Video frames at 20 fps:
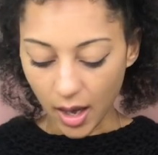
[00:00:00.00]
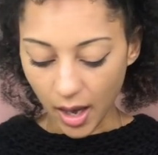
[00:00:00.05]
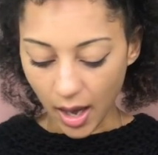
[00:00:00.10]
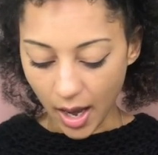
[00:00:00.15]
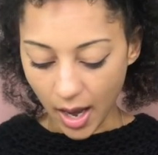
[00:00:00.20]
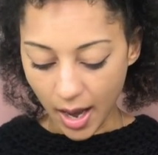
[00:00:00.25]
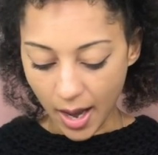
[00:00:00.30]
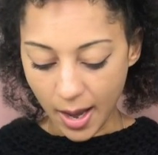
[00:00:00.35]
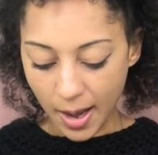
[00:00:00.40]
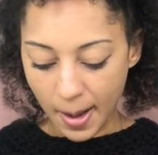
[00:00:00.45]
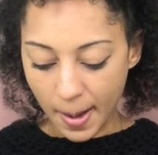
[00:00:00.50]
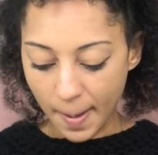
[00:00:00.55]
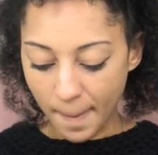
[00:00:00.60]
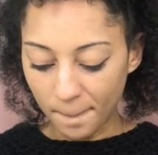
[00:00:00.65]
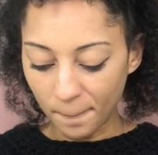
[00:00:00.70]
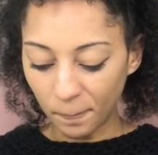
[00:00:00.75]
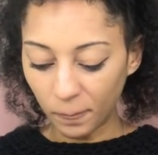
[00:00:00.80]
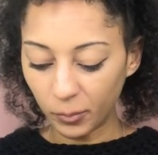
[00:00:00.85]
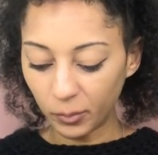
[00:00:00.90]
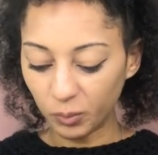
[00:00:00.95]

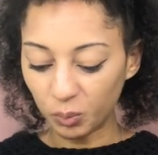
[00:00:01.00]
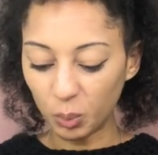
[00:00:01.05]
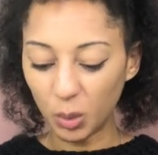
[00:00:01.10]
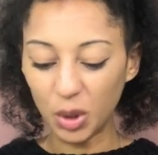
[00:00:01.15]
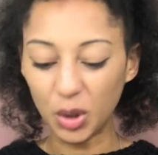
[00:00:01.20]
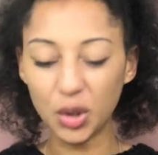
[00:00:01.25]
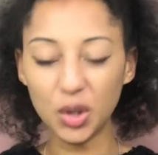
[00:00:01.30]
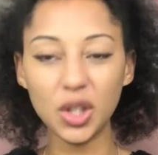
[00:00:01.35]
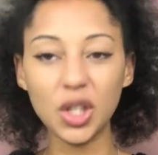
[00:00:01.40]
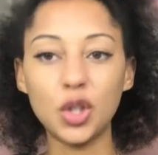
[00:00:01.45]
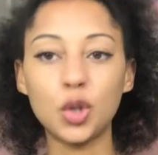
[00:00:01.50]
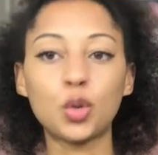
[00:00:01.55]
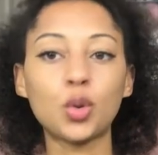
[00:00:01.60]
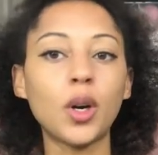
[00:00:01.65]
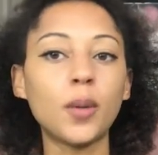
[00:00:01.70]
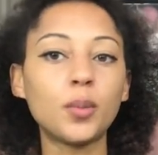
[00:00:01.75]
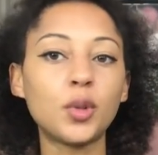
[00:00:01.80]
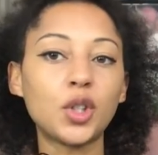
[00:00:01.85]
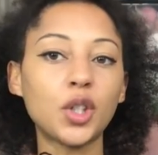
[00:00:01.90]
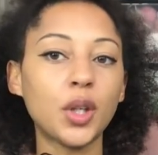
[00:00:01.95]
Because it's
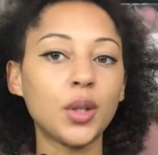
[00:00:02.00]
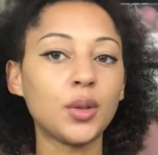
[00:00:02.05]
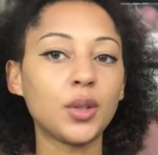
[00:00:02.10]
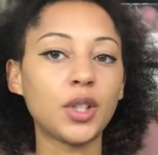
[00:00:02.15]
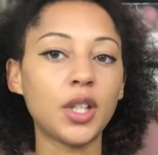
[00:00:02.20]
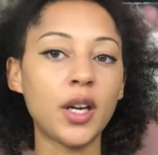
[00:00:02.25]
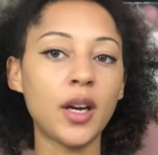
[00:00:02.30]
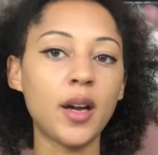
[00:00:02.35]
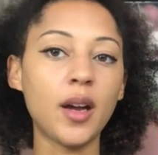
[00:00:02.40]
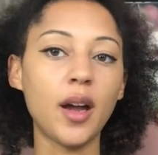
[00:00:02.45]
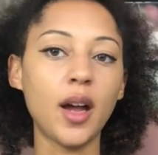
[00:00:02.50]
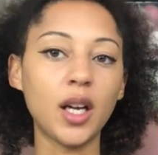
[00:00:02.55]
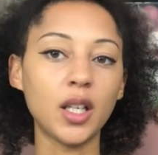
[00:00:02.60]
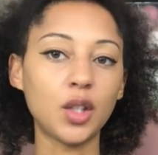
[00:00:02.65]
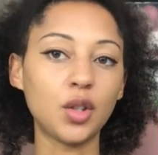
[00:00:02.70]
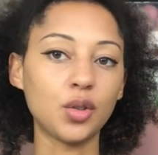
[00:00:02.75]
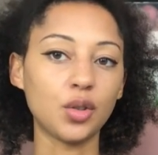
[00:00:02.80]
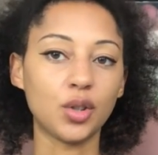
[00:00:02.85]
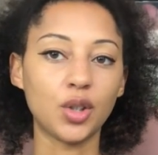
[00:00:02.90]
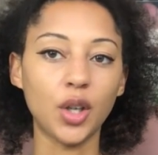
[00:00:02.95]
drop shoulder, I
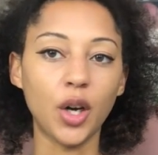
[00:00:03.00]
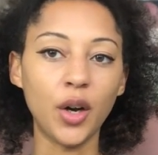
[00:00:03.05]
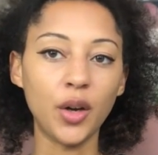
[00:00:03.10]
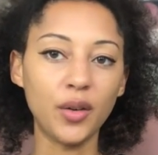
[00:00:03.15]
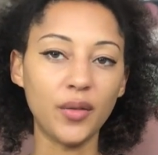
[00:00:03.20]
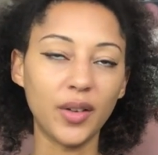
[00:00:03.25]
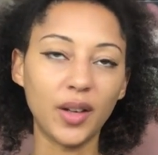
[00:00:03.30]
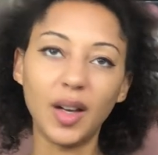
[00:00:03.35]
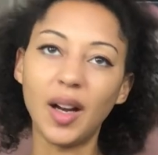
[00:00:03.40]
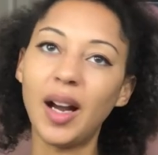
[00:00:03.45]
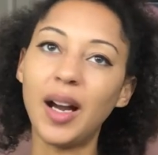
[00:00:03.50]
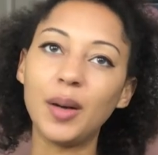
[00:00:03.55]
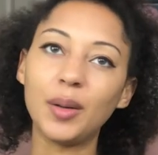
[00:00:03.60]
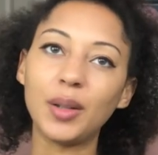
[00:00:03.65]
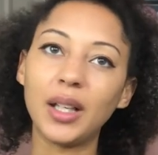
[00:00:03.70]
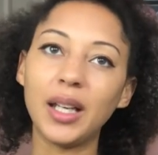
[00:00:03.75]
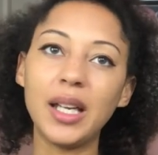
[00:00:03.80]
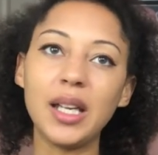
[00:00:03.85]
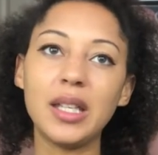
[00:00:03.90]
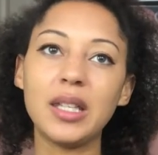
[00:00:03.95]
just over
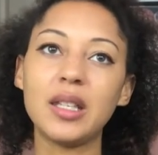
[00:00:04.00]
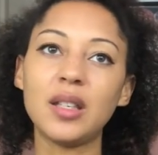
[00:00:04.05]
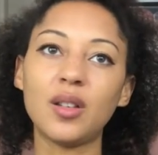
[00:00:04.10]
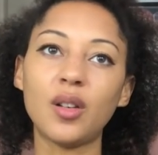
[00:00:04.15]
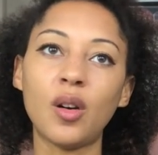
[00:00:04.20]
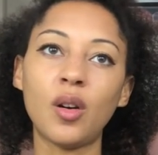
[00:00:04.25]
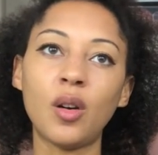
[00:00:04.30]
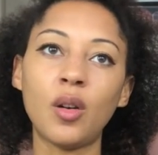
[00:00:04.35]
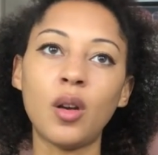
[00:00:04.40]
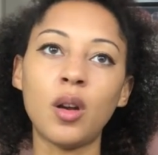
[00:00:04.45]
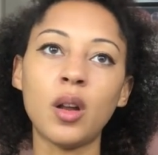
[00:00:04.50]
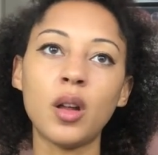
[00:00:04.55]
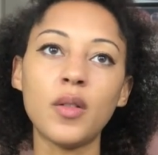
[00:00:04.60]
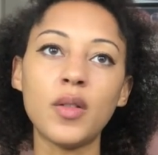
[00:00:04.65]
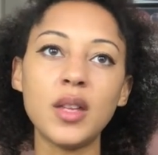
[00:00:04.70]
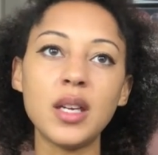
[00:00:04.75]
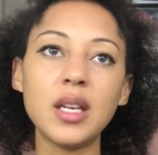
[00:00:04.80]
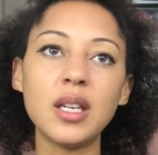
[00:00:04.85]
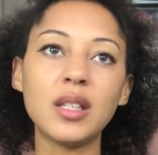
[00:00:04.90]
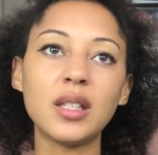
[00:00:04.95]
calculated on
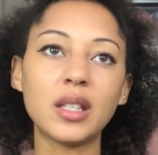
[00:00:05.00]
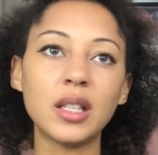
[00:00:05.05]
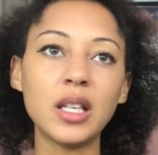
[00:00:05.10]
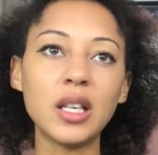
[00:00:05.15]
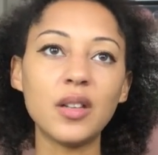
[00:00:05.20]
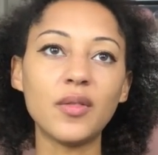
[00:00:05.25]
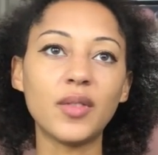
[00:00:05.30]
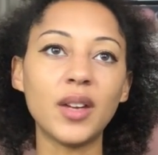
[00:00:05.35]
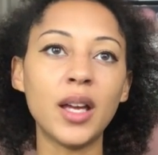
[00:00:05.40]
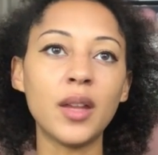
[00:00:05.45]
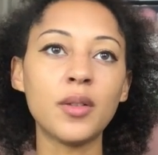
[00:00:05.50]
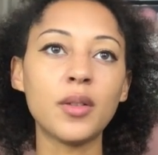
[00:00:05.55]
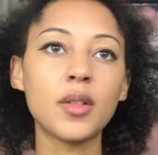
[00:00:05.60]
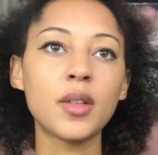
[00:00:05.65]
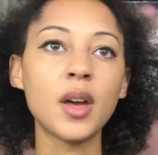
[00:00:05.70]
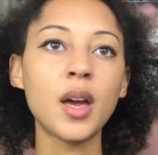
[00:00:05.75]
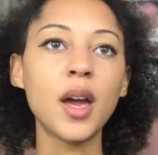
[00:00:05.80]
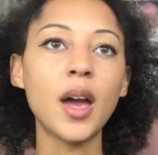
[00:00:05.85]
the sleeve length.